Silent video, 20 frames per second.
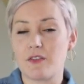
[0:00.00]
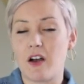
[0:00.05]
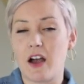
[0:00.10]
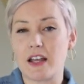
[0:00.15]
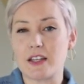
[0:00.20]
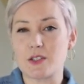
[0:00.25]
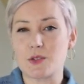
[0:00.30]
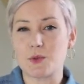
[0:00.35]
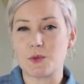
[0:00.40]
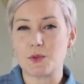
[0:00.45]

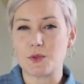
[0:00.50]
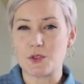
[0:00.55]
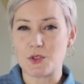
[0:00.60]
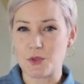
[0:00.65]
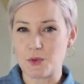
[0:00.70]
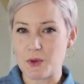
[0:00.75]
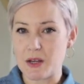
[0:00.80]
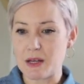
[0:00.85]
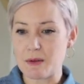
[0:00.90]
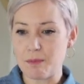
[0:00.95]
high school
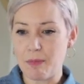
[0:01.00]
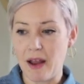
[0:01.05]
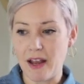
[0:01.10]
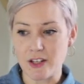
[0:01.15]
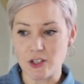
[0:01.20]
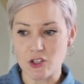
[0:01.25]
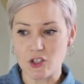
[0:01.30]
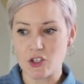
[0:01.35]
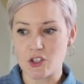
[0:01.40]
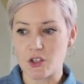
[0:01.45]
doing
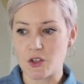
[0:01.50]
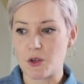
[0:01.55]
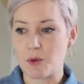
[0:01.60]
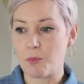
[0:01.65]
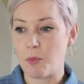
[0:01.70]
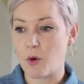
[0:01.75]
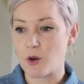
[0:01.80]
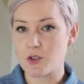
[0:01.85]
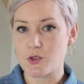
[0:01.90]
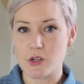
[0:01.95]

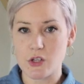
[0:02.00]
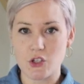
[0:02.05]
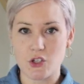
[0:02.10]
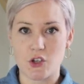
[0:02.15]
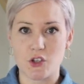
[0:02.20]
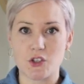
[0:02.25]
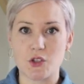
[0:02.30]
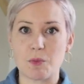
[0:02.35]
pencil portraiture,